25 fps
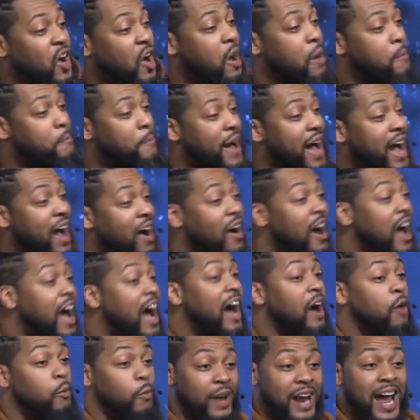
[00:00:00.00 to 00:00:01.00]
about.
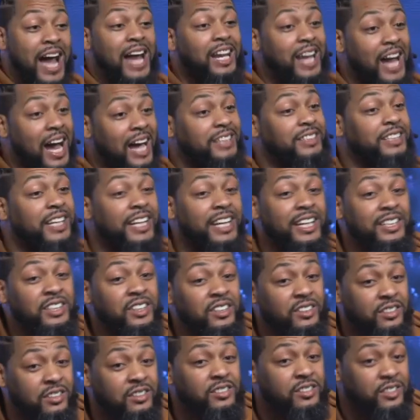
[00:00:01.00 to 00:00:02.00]
When I locked in
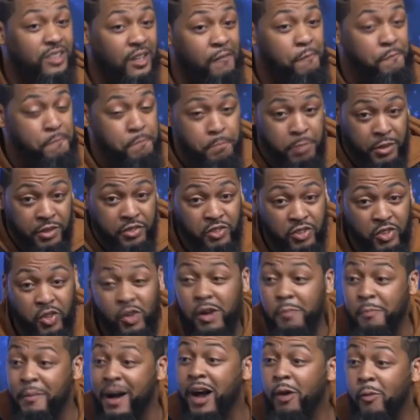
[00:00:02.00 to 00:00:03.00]
to pursuing
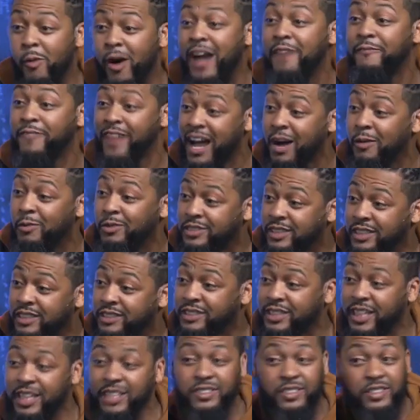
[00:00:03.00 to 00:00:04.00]
my wife, I was
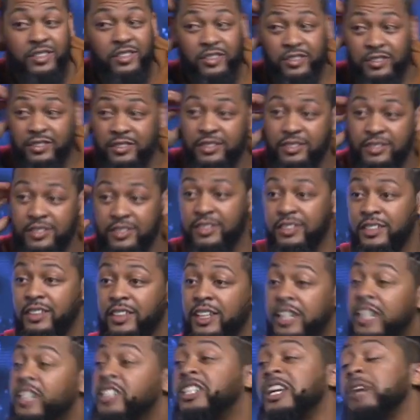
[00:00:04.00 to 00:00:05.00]
intentional.
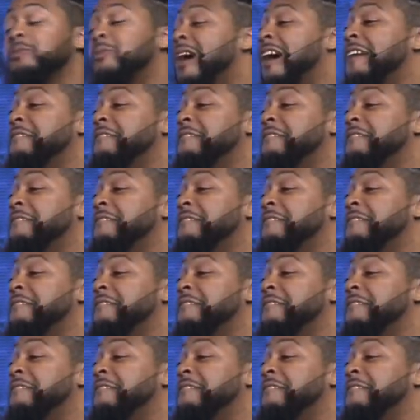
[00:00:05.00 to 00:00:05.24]
She wasn't